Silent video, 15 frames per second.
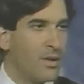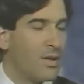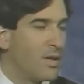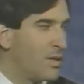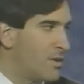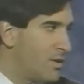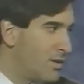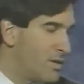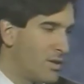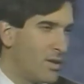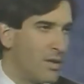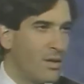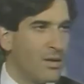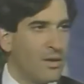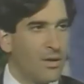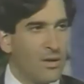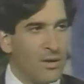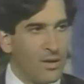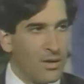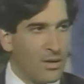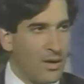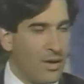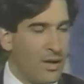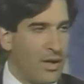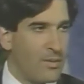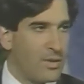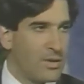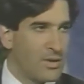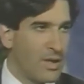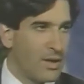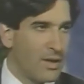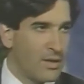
He's in the city, and I'm in the state